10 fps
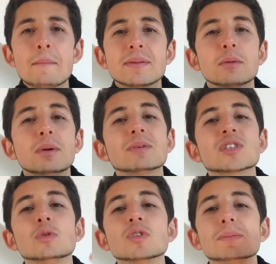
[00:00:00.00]
but that we
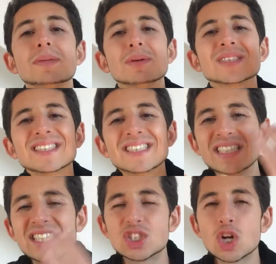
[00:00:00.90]
must also be able to
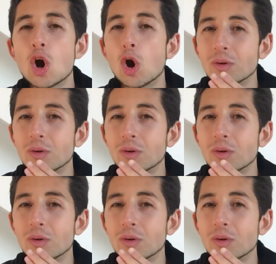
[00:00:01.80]
teach